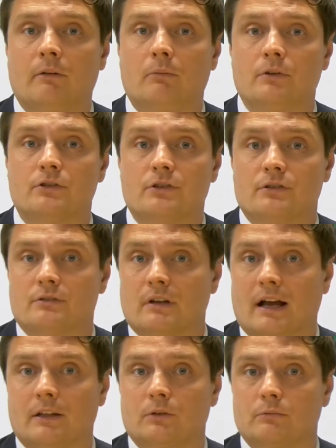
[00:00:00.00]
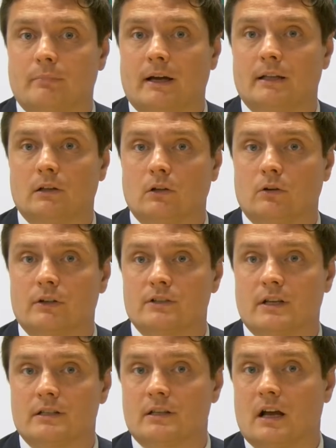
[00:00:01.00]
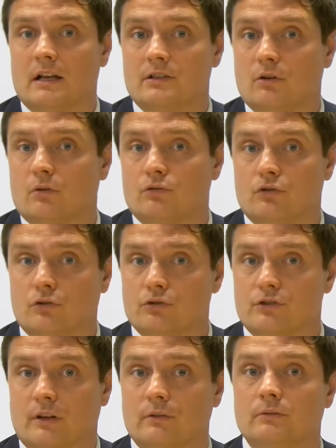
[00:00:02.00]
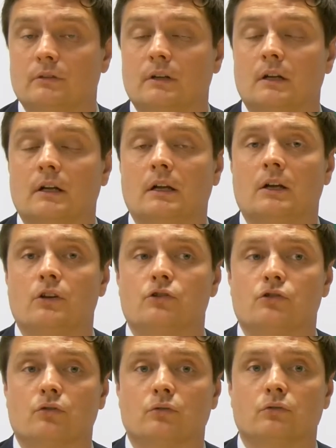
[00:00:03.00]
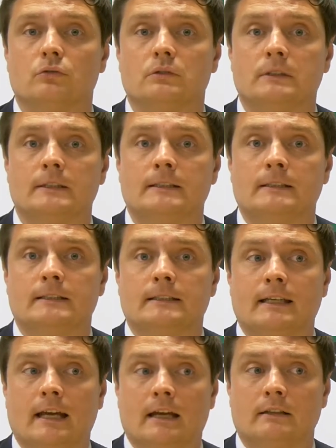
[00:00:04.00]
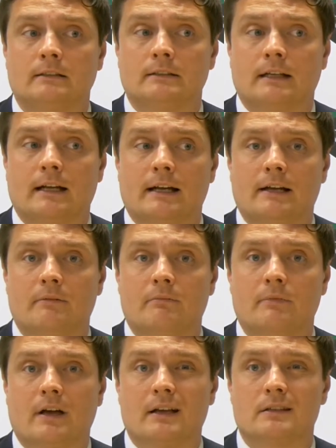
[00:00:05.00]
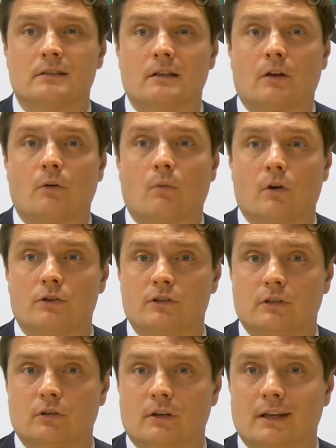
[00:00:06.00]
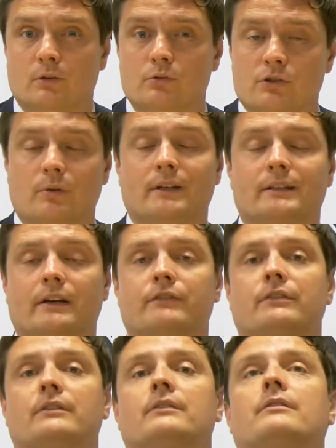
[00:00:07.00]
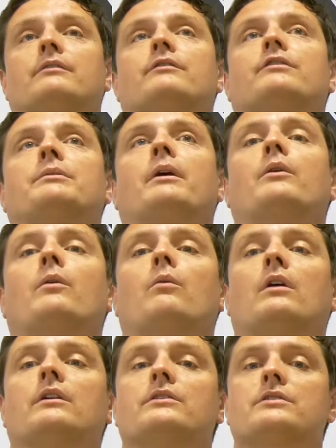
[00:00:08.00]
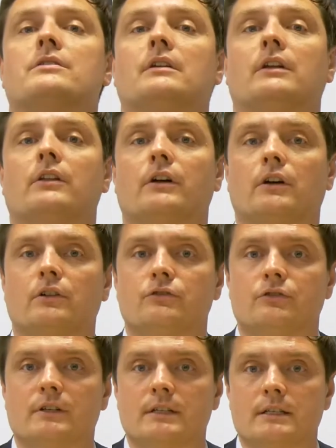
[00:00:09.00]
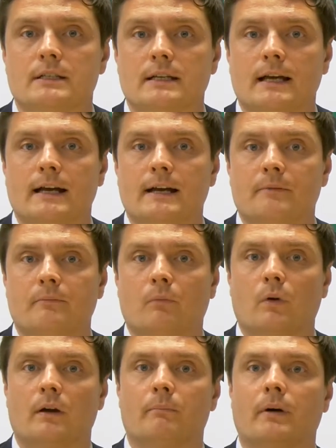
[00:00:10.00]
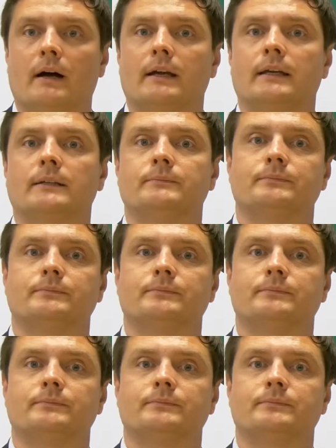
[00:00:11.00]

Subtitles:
which is handled by the lawyers as it all draws down. So yeah, that's how it works in the UK. I know it's quite different from how it works in other countries, whereby